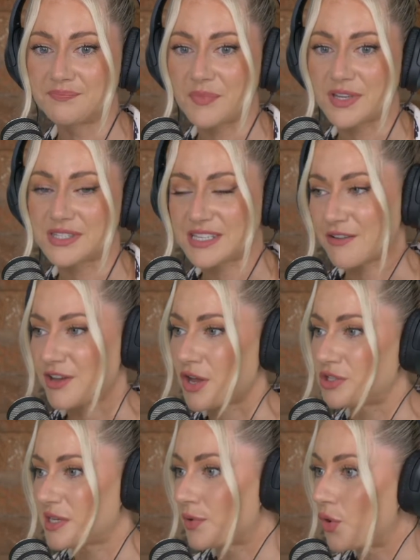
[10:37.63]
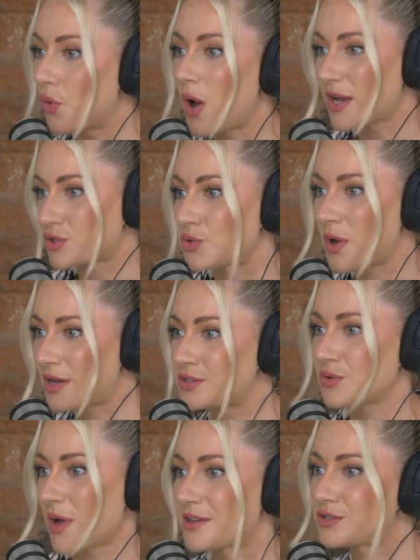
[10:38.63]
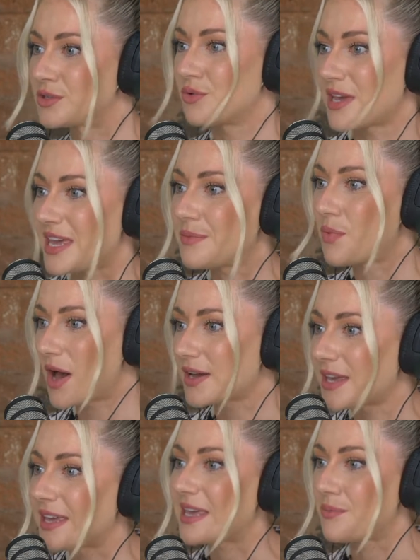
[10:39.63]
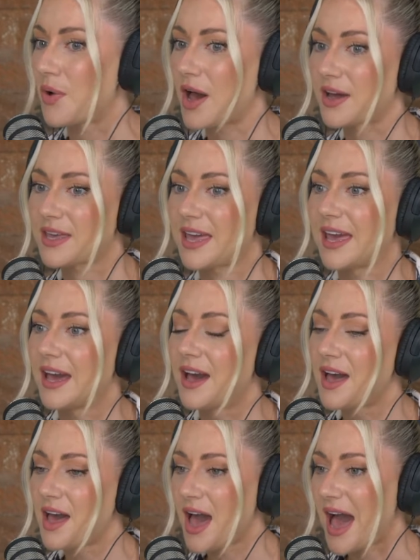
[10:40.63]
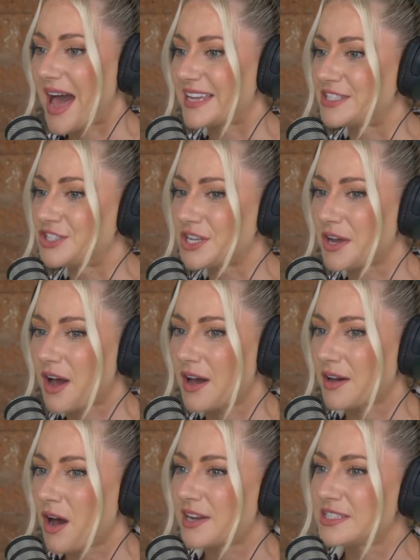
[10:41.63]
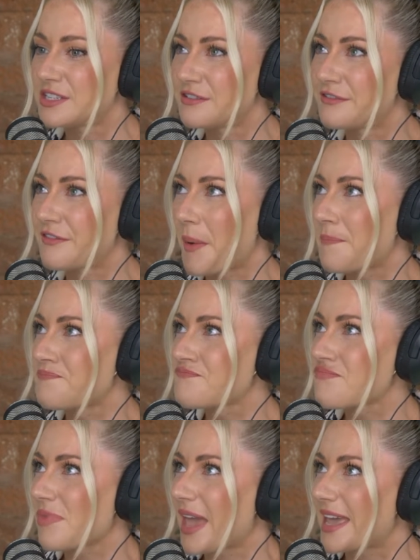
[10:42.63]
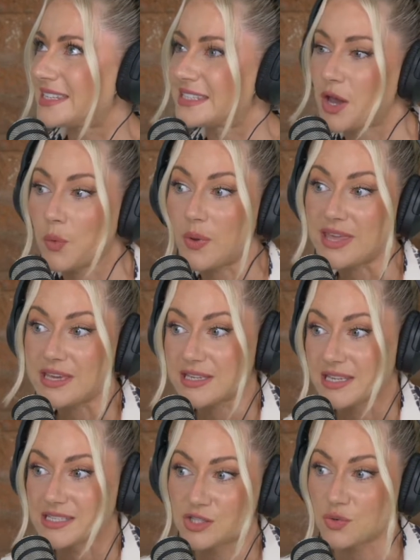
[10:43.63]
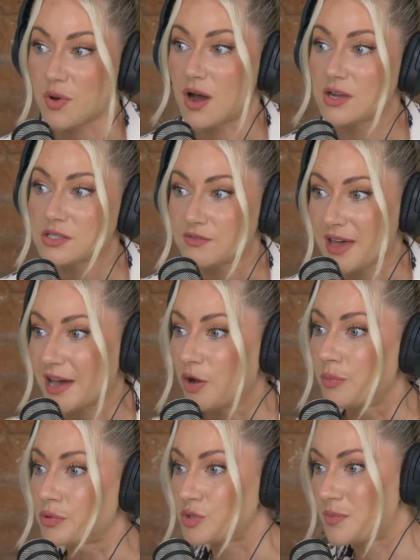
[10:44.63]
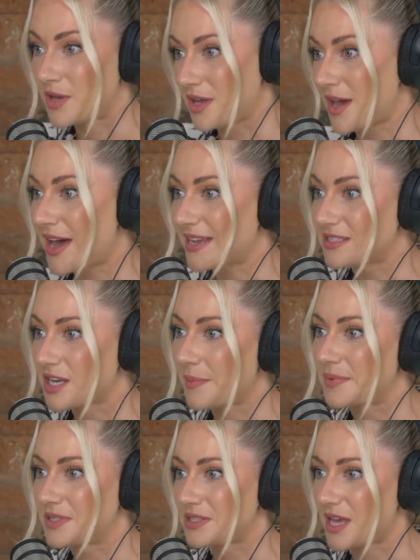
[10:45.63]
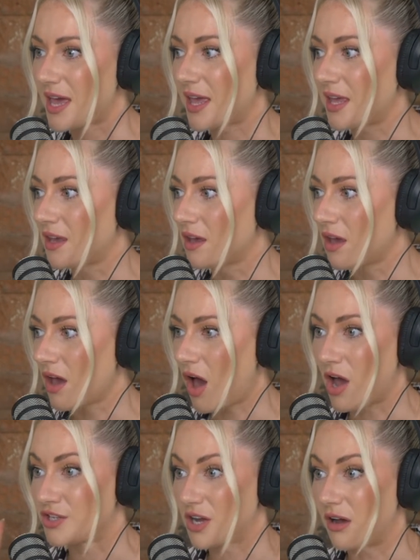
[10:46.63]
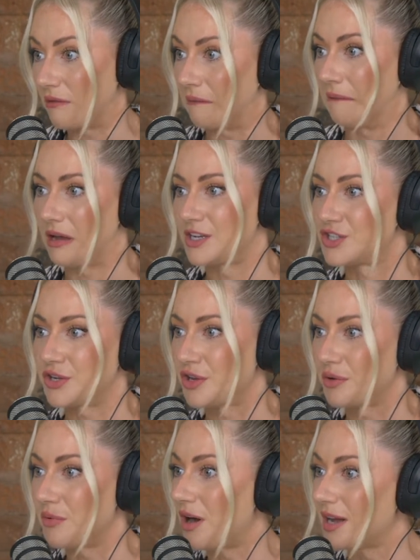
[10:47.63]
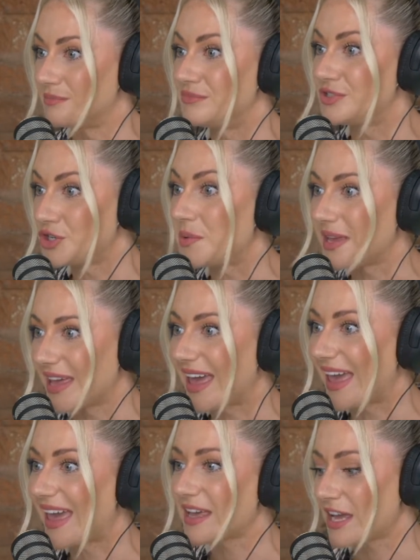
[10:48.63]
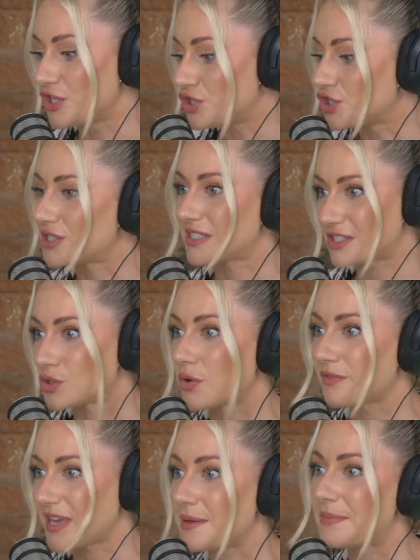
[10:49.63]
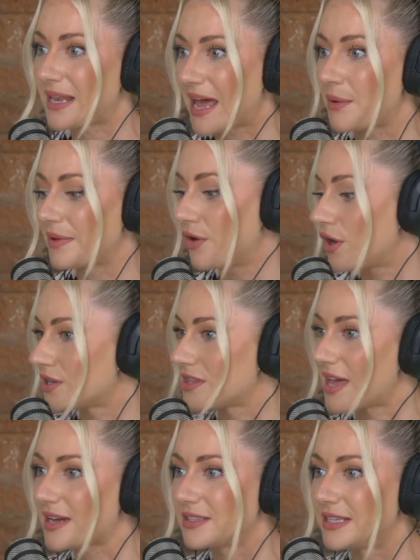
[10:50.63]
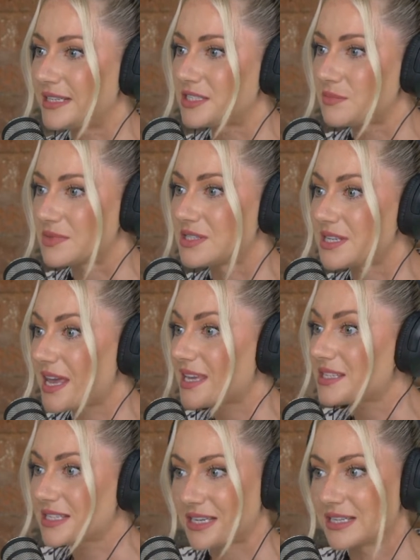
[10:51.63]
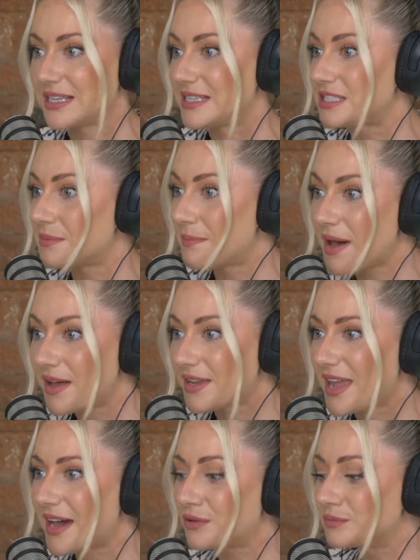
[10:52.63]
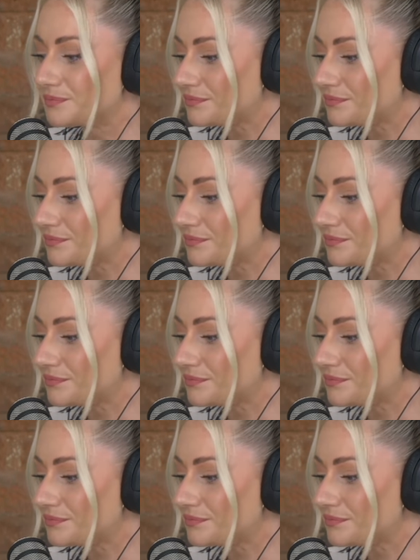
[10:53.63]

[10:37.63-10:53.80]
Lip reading: stereotypical hustle, keep working, and a kind of, is it a weakness to ask for help or to put your hand up and say, I don't know what I'm doing here, and you just sort of keep ploughing on, and that can lead to mistakes, it can lead to burnout.